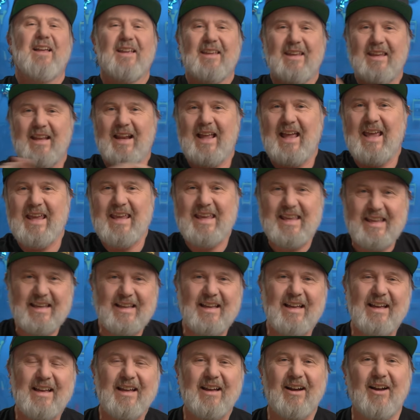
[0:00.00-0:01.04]
G'day,
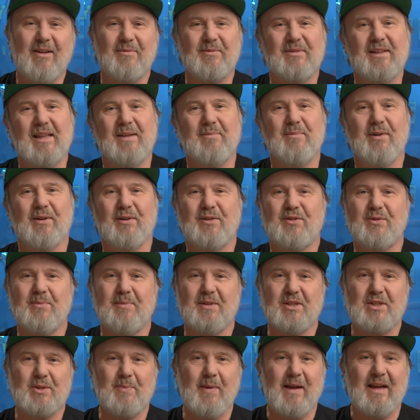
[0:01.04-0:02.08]
I'm Glenn Morris from
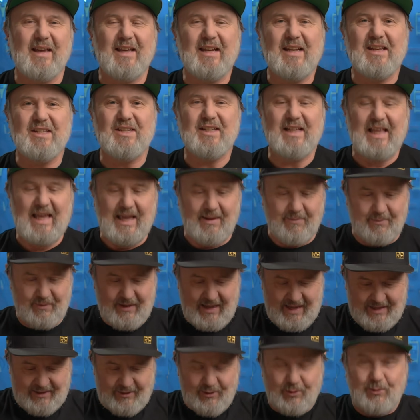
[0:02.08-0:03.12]
the Smart Energy Lab,
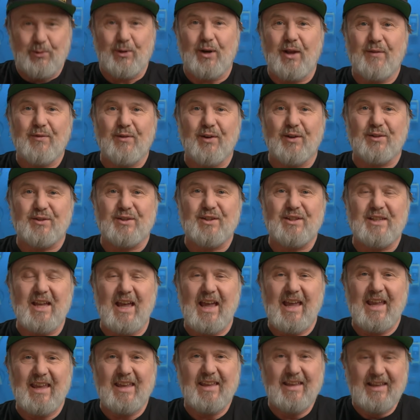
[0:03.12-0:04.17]
and look what I've got
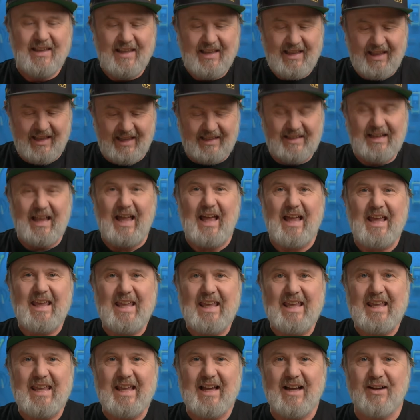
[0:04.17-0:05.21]
today, an
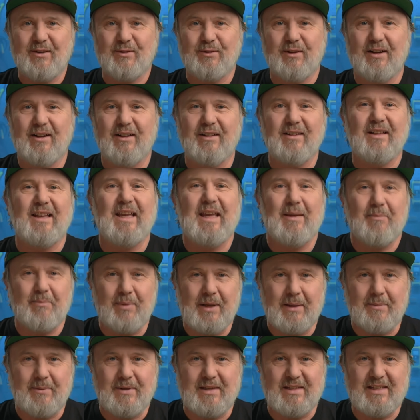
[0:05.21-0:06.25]
AERL
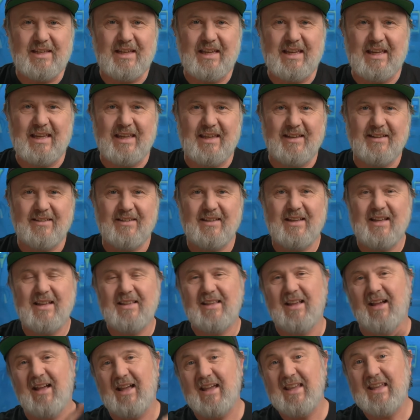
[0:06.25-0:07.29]
MPPT.
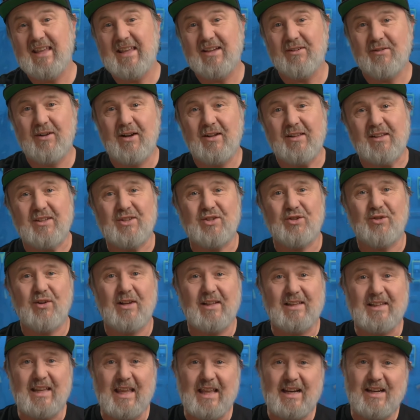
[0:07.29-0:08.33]
Now AERL,
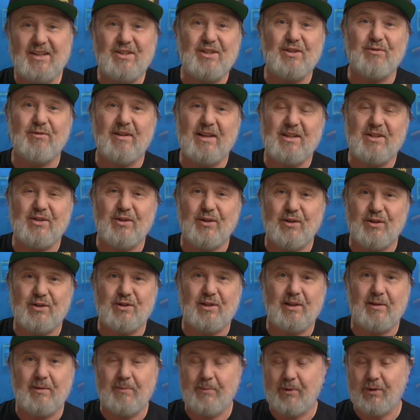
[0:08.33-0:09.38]
Australian Energy Research
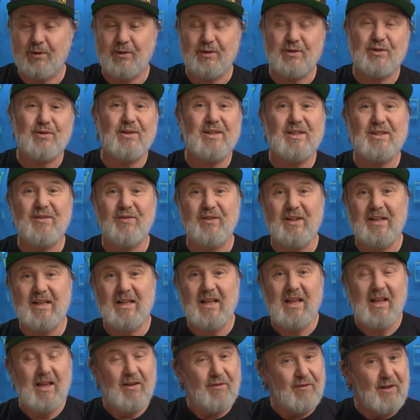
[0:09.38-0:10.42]
Laboratories,
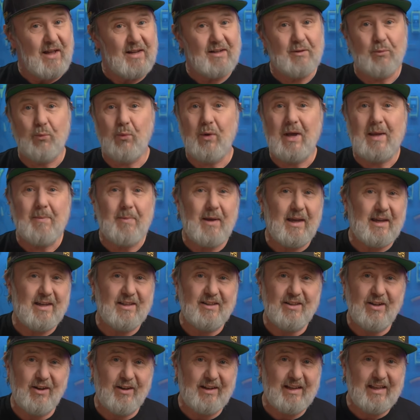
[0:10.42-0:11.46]
founded way back
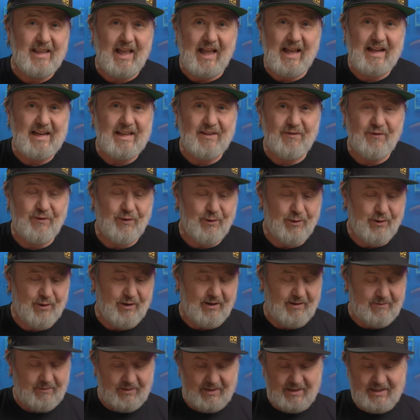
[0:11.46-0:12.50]
in 1984.